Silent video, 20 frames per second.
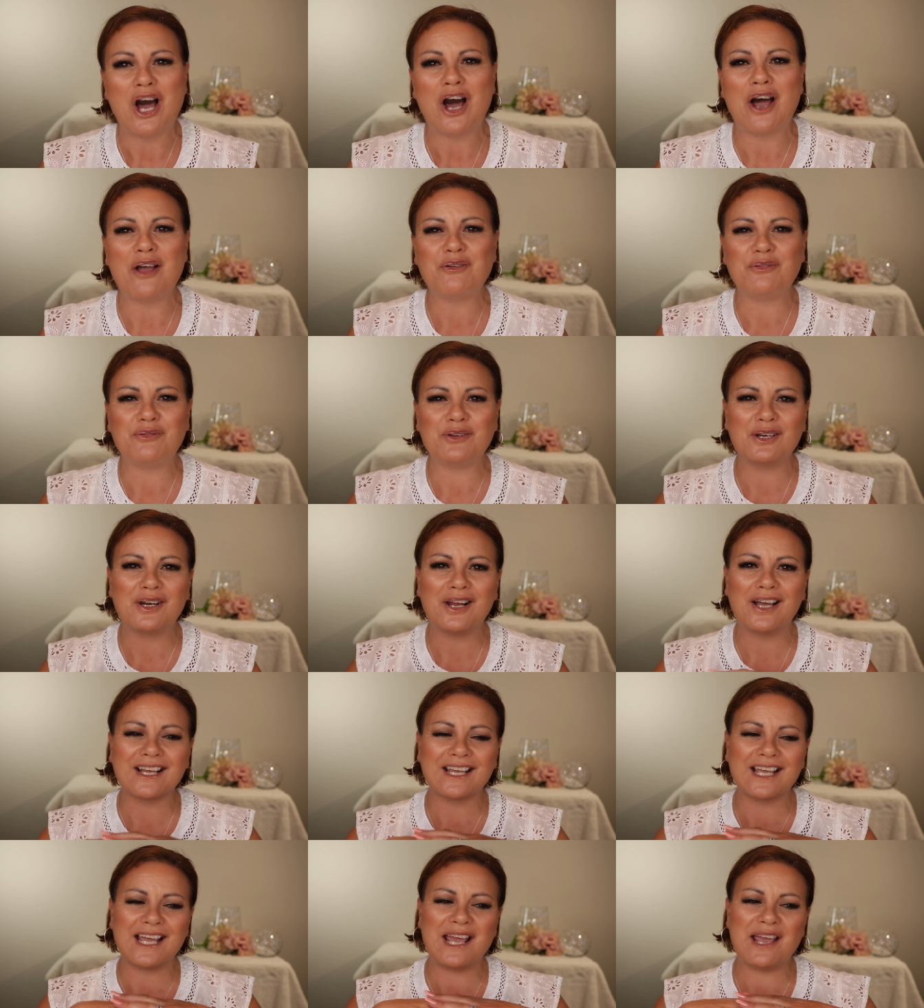I feel
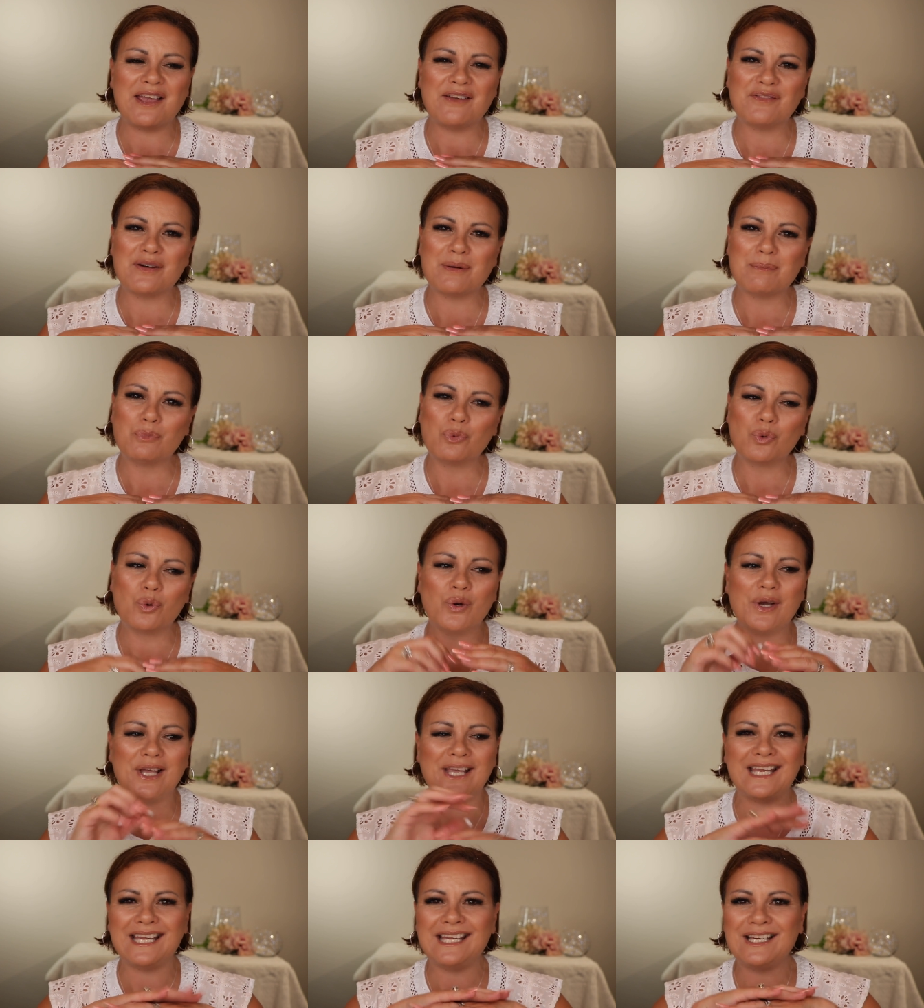like I have a
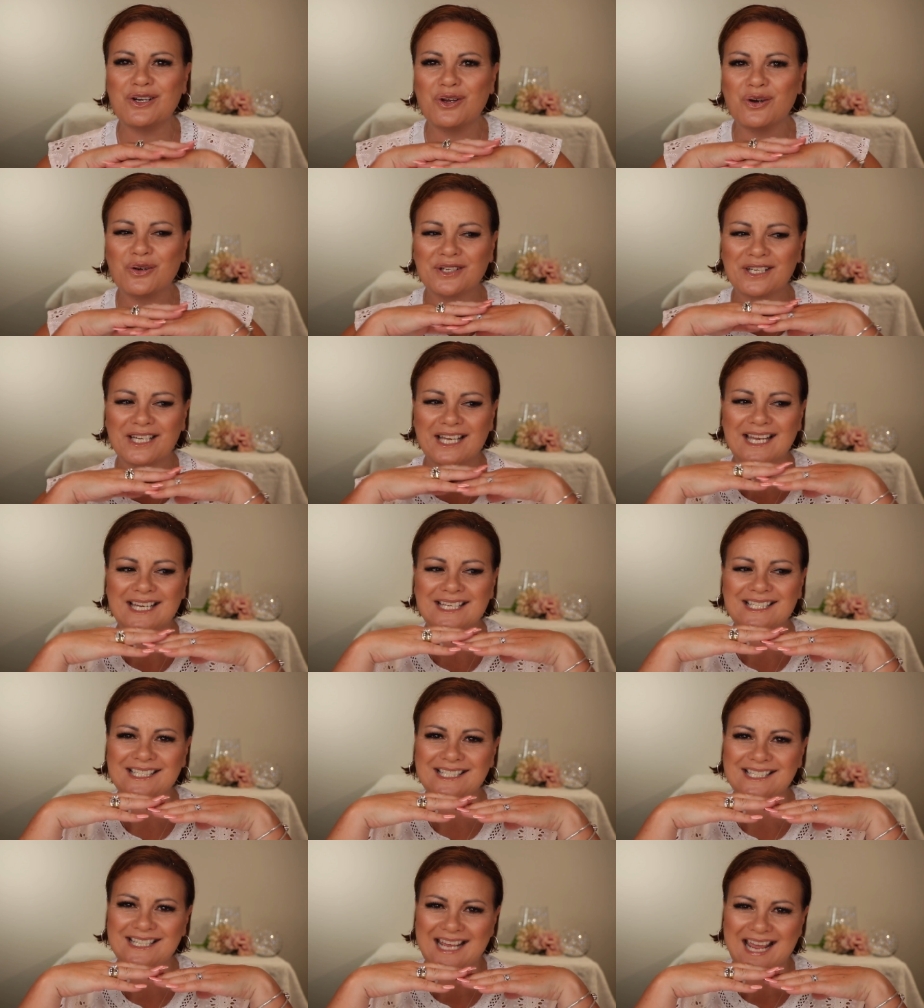more
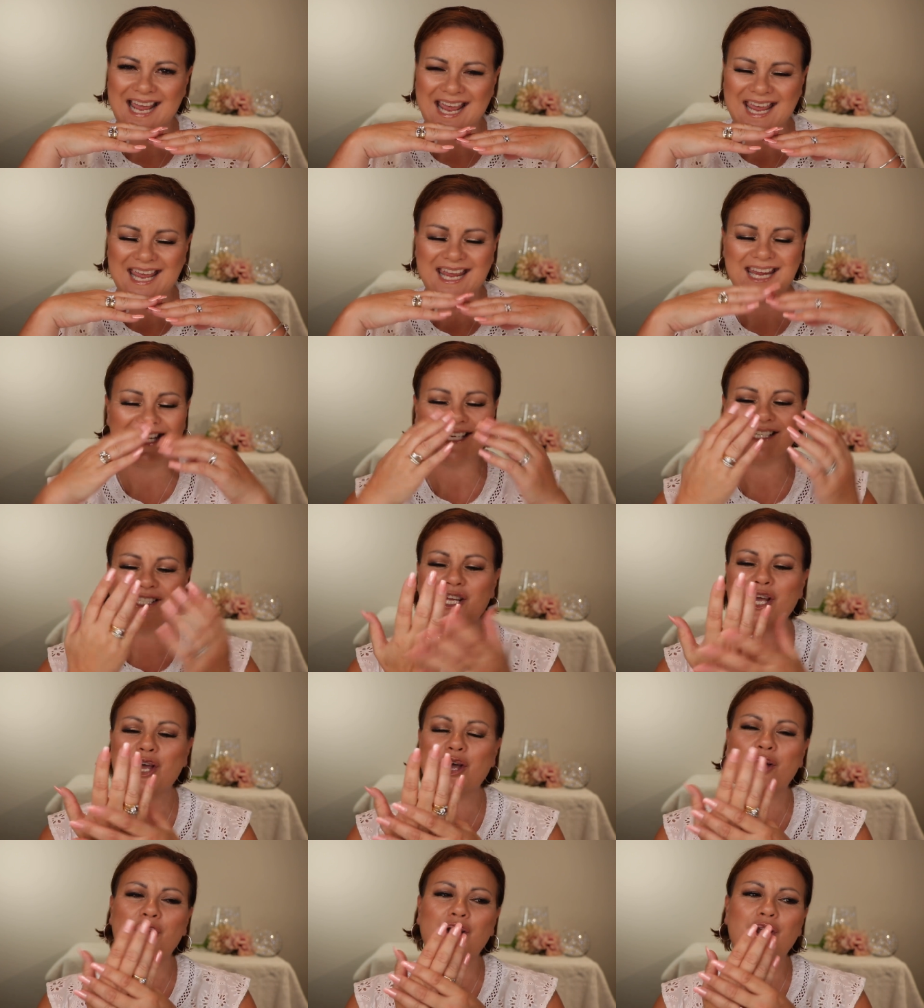elongated hand,
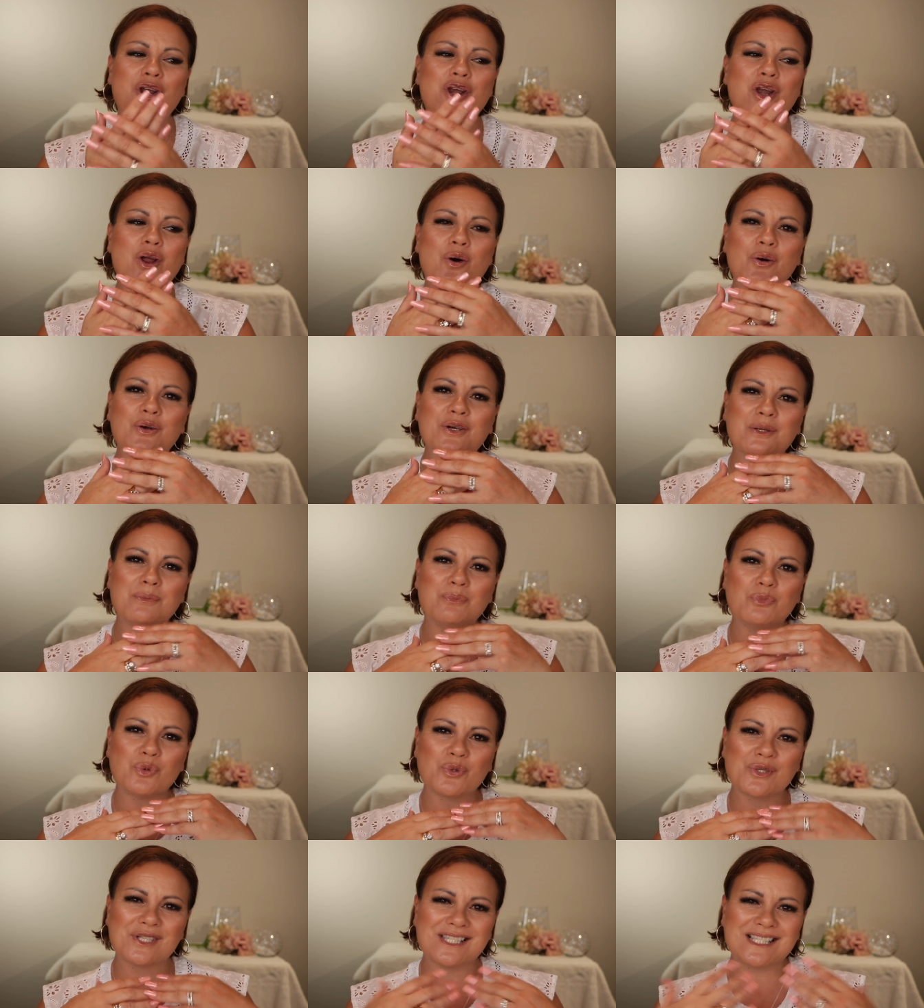longer,
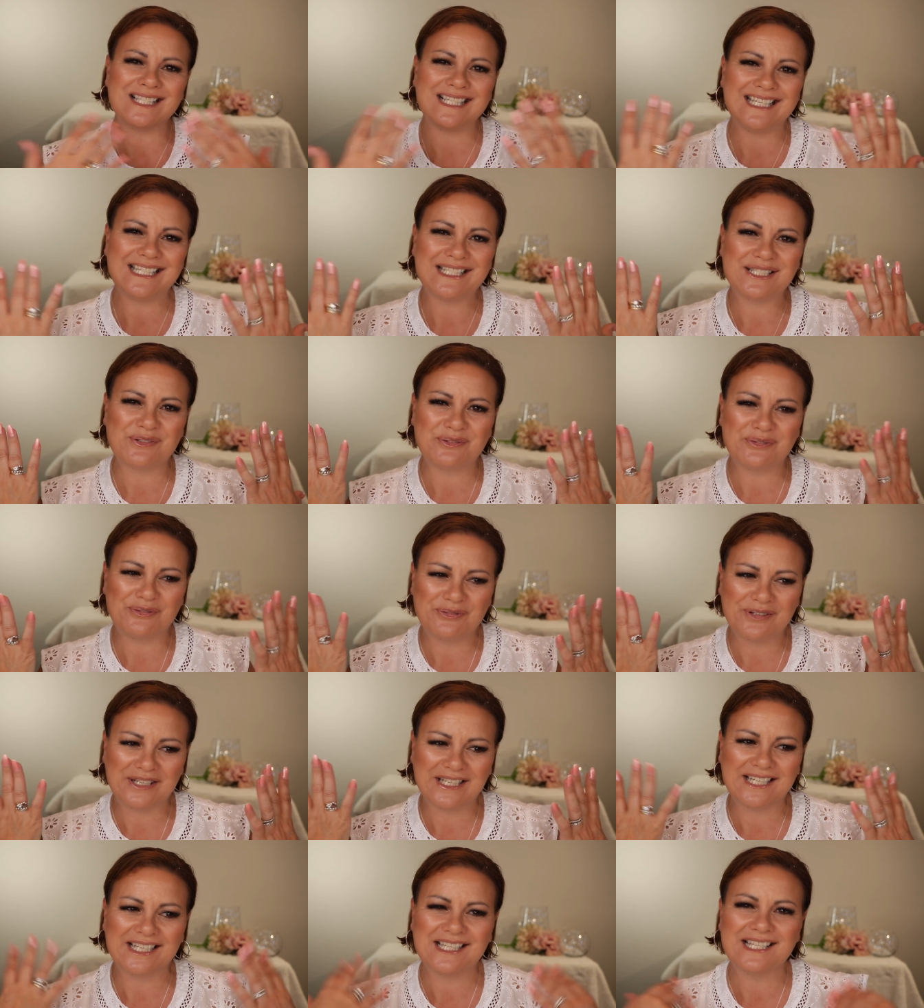more slender
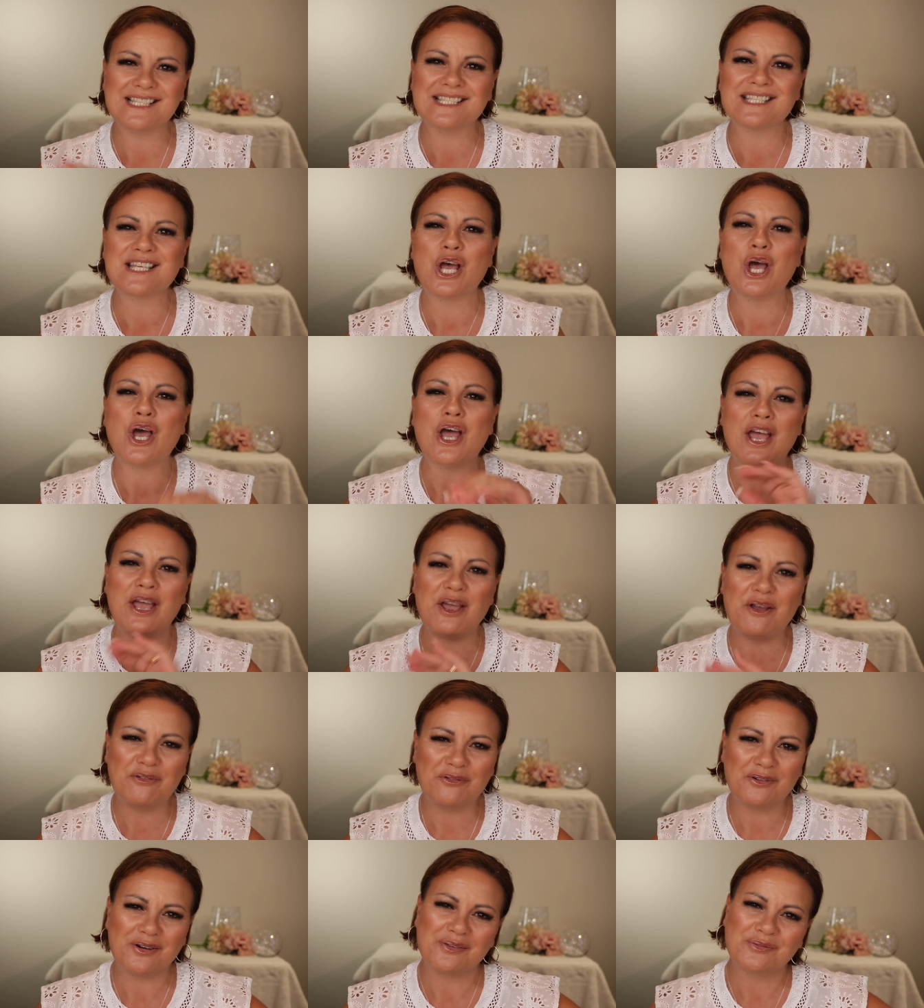fingers
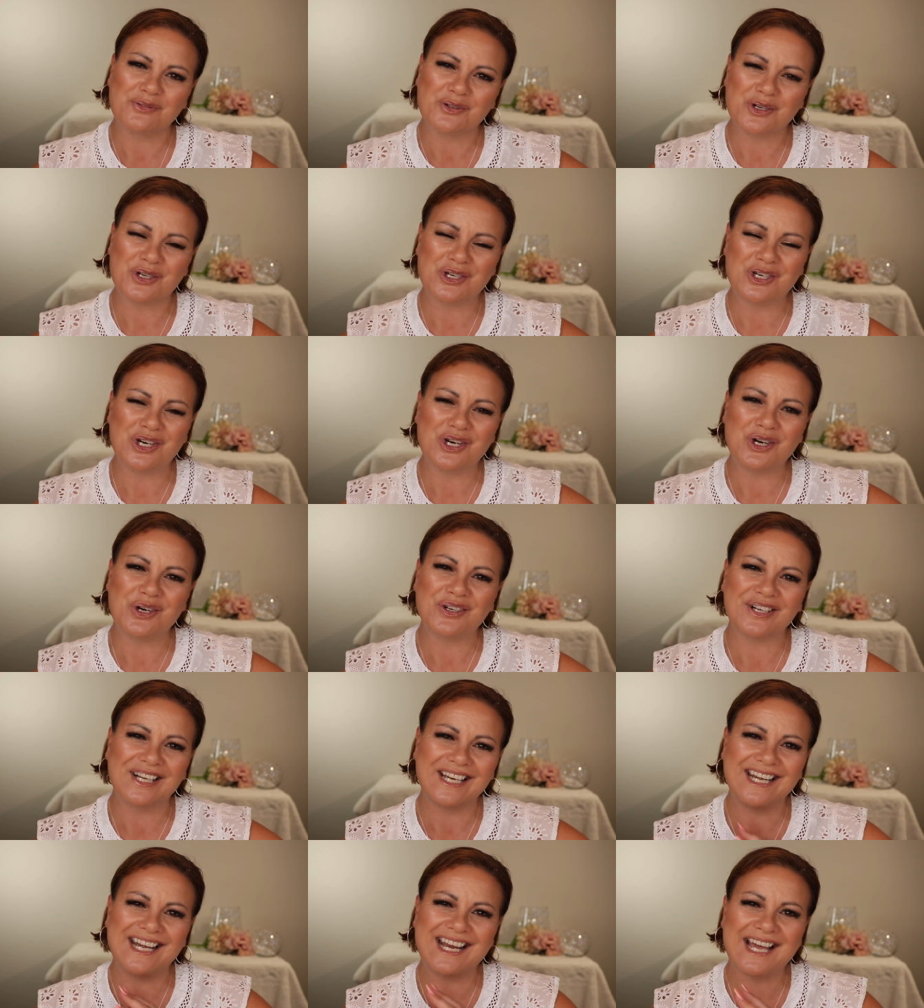if I've got a
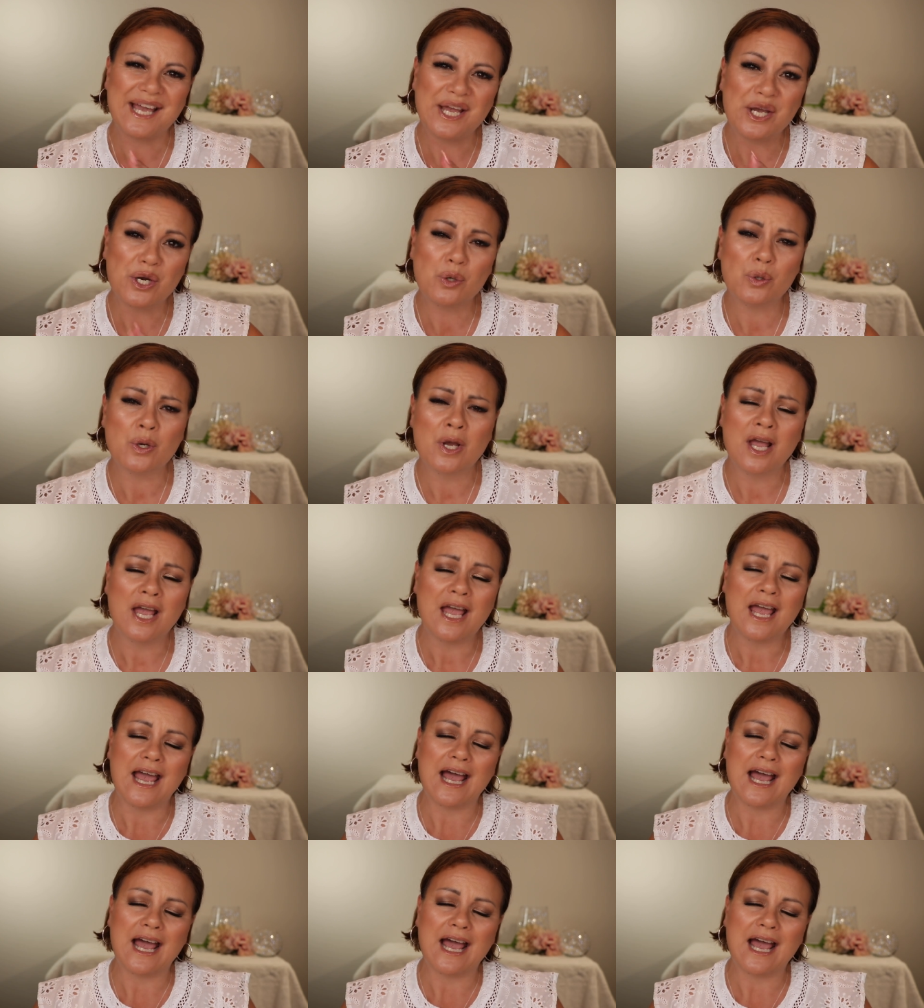longer nail.